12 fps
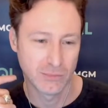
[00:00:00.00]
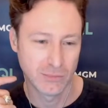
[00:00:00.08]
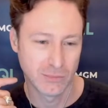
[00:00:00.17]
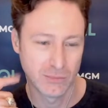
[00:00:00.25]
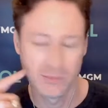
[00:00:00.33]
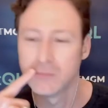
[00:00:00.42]

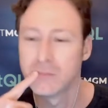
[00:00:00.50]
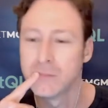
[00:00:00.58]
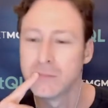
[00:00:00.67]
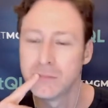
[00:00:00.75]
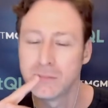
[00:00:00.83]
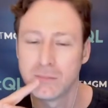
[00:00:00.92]

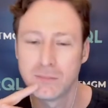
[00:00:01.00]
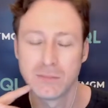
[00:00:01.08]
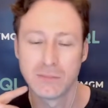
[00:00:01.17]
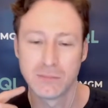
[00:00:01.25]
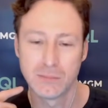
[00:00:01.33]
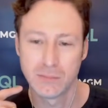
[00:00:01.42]

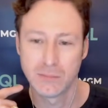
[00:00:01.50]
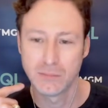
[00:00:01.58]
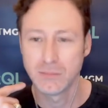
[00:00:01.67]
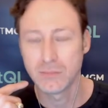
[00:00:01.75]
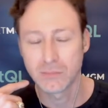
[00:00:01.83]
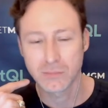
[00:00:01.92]

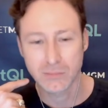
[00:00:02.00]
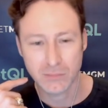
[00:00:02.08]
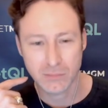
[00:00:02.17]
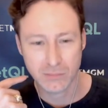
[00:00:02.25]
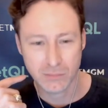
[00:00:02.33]
(silent)